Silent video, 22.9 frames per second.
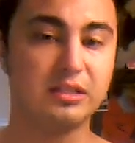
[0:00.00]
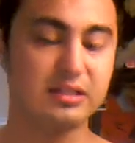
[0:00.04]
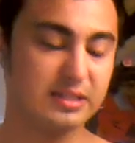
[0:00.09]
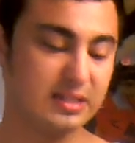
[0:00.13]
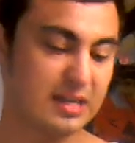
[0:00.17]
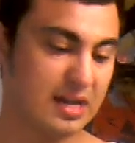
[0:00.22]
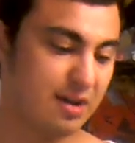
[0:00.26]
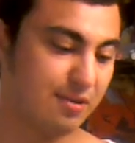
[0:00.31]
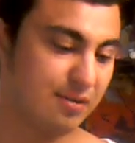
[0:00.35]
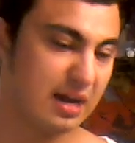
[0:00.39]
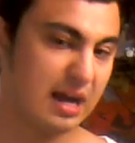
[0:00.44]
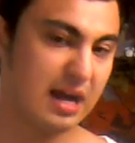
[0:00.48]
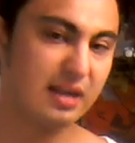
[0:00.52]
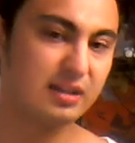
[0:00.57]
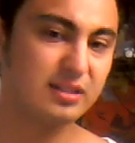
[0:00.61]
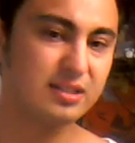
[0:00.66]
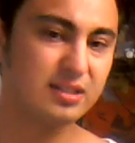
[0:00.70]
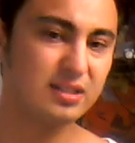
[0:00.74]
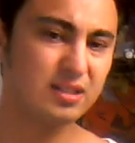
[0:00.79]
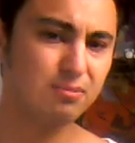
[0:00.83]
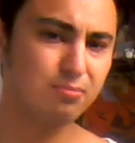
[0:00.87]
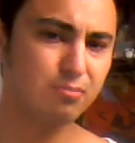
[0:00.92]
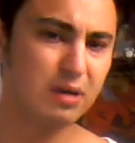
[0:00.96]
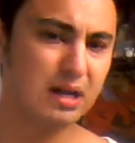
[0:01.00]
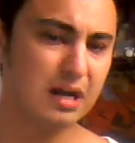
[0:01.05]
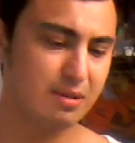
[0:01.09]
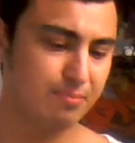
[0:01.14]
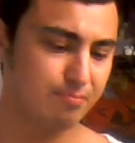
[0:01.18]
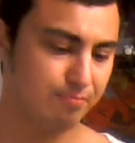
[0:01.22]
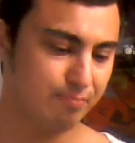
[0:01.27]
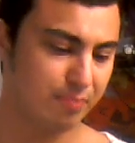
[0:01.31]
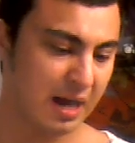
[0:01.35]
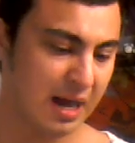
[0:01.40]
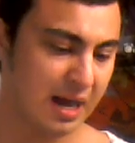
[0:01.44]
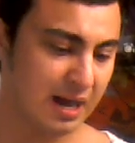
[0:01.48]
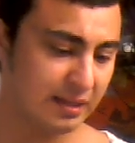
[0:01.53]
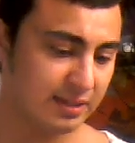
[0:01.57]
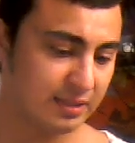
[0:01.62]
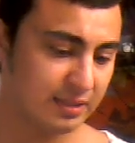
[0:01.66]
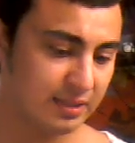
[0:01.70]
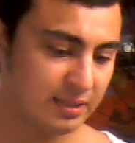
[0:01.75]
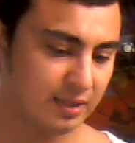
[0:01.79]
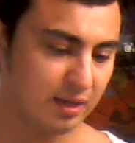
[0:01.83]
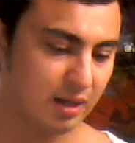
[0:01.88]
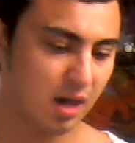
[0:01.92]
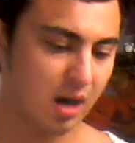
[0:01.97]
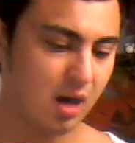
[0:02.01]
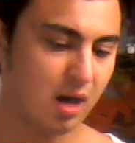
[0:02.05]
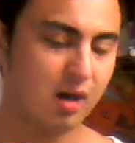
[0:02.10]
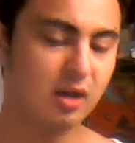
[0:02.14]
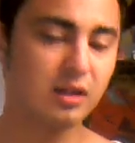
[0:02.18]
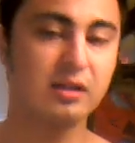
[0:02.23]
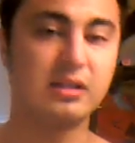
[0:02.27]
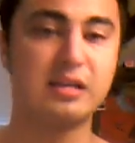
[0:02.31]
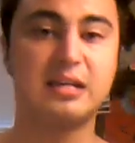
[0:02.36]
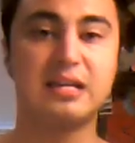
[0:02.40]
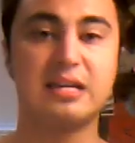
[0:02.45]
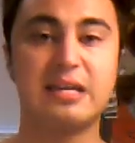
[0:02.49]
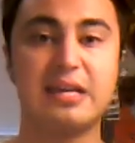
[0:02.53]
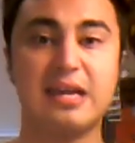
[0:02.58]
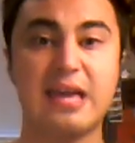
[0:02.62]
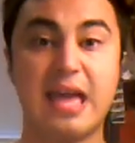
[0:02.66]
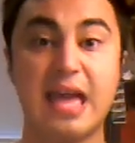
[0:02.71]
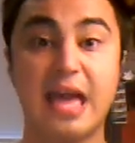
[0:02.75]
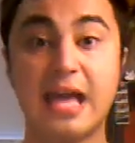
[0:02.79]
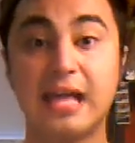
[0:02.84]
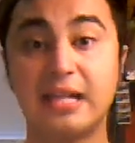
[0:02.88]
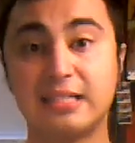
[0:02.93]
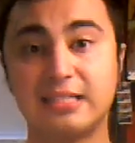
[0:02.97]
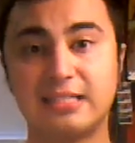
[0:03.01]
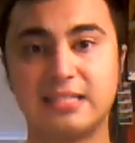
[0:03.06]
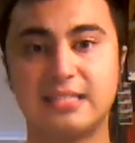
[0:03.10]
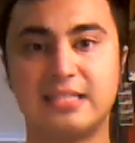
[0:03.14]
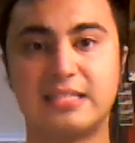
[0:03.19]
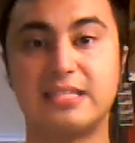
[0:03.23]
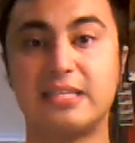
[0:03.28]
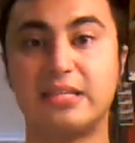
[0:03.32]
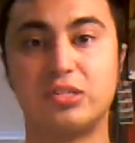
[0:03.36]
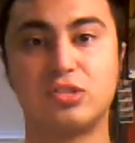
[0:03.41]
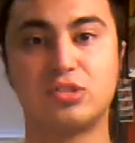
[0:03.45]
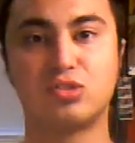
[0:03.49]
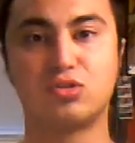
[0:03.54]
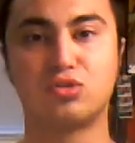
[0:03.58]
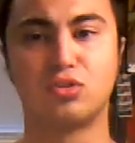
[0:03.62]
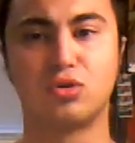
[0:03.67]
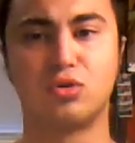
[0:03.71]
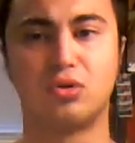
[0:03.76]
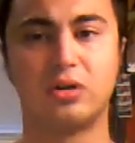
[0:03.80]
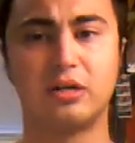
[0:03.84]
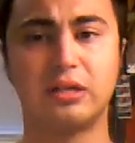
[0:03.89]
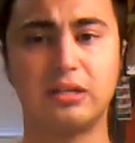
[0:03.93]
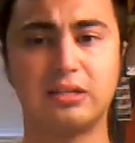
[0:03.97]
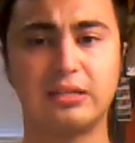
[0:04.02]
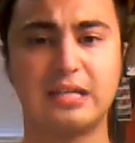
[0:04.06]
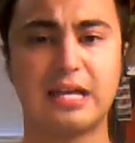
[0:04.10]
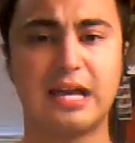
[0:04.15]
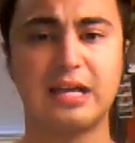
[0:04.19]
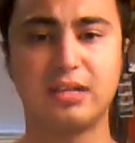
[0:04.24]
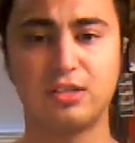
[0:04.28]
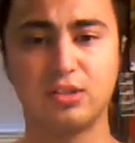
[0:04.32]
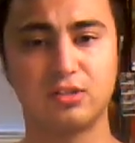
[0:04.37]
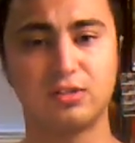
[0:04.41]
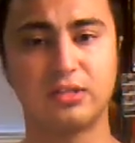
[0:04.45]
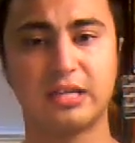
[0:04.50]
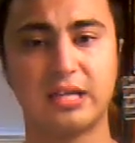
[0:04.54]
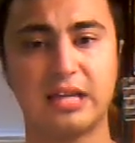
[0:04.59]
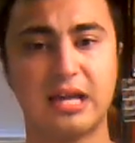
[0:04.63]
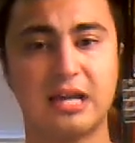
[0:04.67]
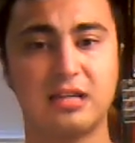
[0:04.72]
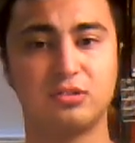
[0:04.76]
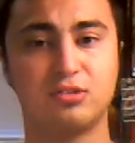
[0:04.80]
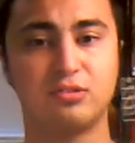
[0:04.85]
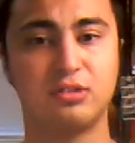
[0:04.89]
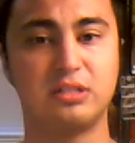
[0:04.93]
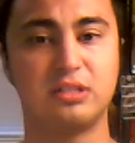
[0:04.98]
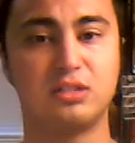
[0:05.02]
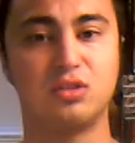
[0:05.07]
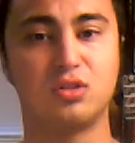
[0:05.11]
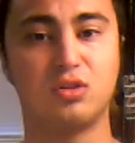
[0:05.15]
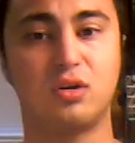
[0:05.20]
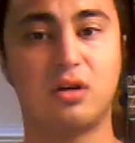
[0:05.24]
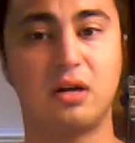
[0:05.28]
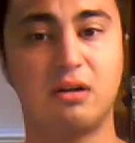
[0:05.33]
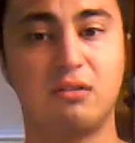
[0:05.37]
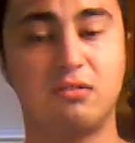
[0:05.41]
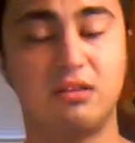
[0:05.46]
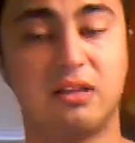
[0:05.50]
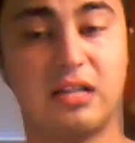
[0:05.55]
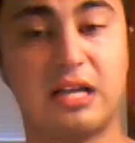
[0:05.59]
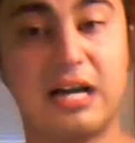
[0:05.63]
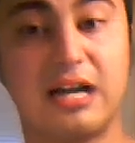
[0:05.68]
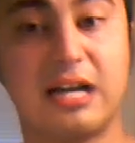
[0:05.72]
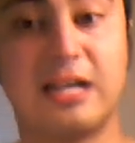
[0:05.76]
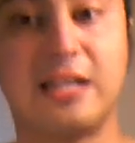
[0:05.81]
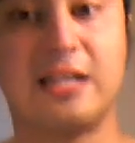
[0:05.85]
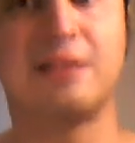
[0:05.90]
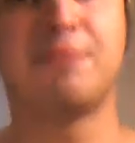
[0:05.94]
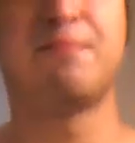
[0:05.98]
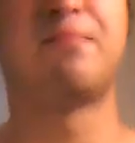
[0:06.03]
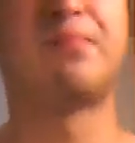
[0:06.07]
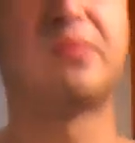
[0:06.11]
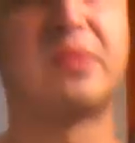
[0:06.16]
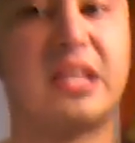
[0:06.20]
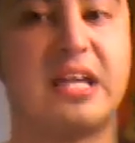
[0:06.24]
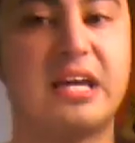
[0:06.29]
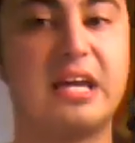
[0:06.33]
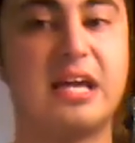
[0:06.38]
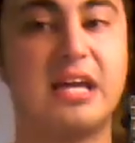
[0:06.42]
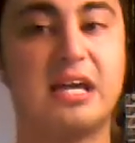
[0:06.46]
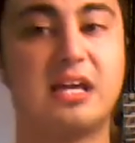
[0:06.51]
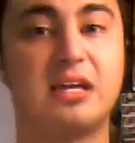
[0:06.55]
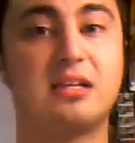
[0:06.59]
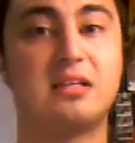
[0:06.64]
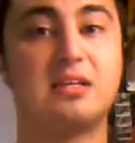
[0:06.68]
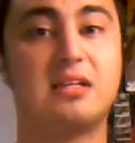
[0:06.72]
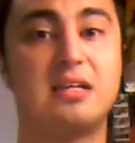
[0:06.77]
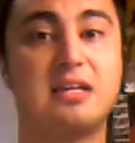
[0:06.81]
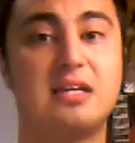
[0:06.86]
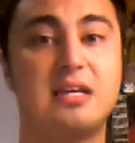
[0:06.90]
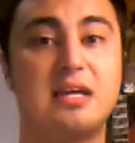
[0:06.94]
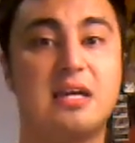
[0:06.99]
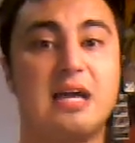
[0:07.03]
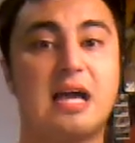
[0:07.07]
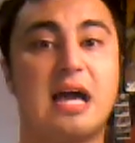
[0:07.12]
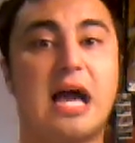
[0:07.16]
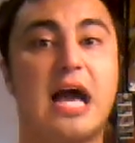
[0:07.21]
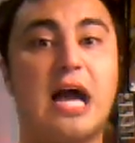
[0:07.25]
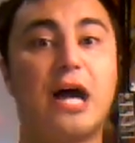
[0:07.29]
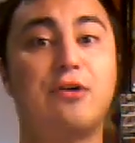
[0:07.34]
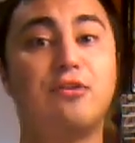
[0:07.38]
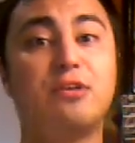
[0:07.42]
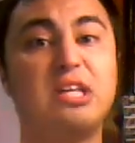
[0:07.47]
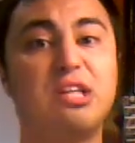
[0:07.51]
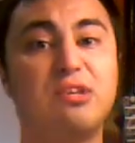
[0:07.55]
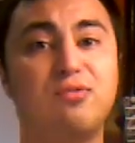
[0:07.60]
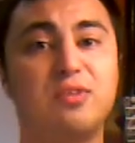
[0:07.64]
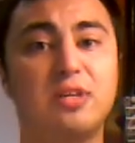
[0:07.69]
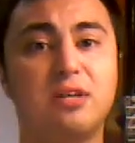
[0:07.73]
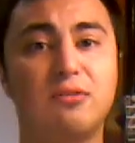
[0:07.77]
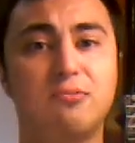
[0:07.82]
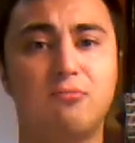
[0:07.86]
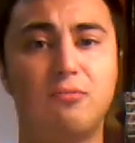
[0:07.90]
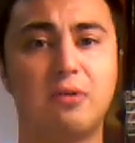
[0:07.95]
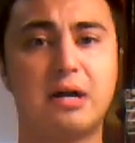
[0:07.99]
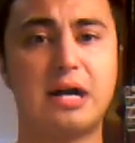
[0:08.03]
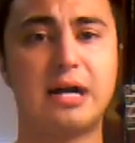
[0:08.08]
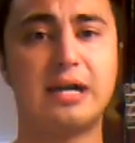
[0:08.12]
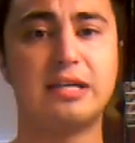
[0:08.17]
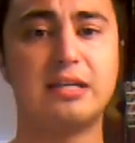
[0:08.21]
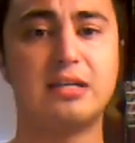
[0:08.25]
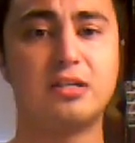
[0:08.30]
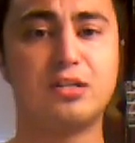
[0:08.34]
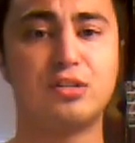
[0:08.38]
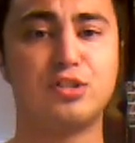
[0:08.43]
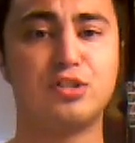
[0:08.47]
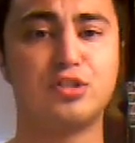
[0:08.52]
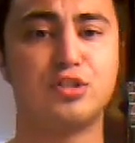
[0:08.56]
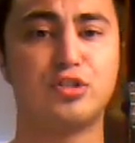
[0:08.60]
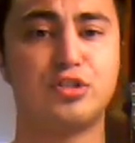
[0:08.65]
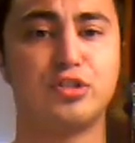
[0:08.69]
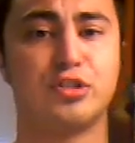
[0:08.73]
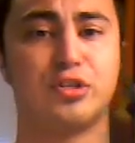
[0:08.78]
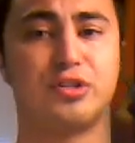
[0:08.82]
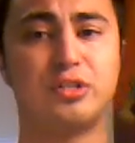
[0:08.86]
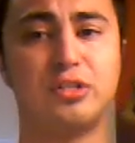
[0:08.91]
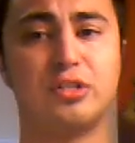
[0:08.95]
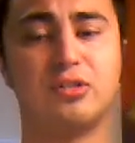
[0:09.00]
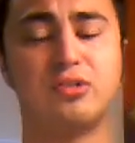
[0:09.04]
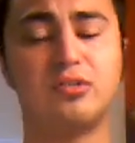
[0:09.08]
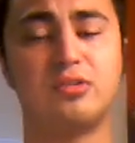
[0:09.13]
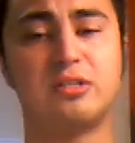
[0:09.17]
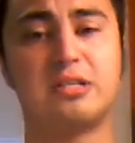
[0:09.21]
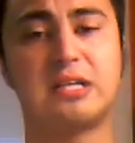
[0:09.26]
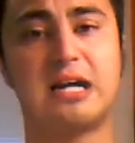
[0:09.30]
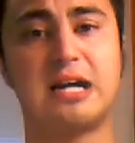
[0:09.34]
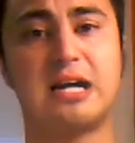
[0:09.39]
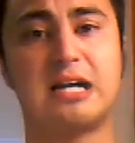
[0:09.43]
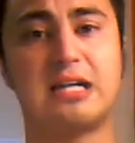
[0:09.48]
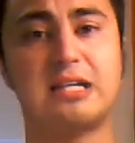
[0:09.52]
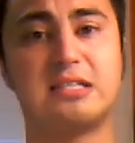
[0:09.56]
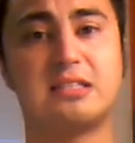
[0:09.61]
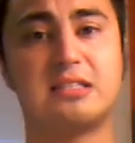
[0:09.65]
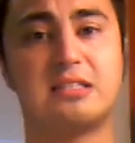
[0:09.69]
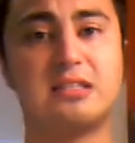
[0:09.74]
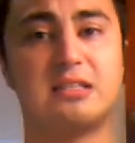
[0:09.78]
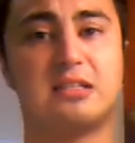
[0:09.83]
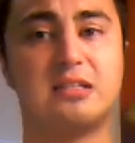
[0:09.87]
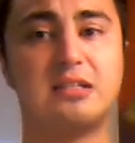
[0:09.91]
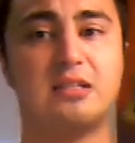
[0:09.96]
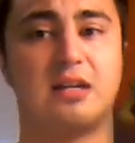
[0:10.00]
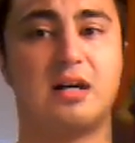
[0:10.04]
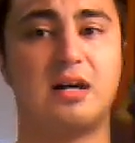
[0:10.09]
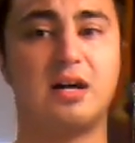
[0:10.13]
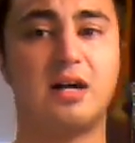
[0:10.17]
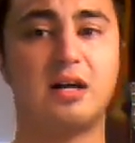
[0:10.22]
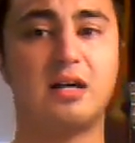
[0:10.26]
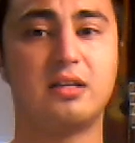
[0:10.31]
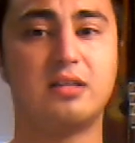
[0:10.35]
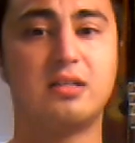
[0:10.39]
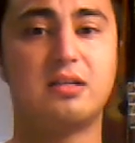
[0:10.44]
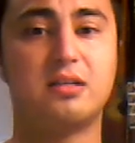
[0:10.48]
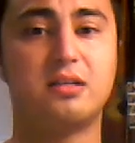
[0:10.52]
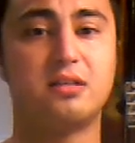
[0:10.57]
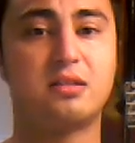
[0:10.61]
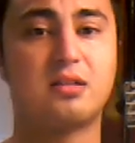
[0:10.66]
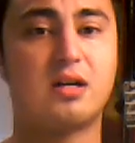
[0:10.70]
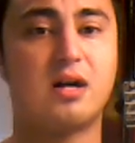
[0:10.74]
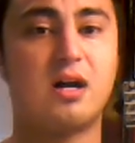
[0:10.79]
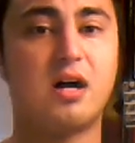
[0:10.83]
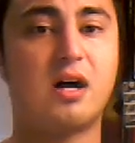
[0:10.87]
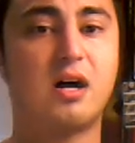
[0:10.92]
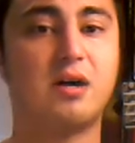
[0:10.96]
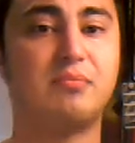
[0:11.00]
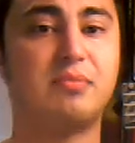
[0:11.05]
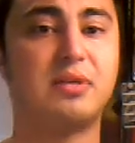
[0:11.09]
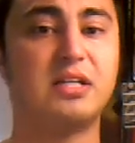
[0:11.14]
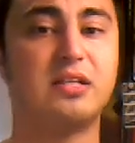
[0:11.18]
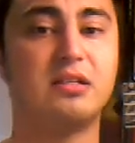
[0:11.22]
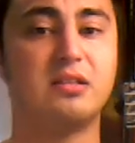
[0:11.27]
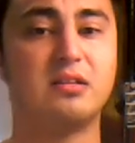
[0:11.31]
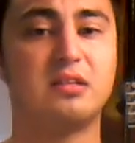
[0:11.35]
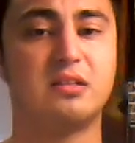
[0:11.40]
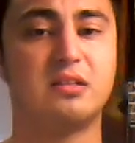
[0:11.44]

Now I just bought it on Etsy store that you can actually go online, and I'll even show you guys on the comment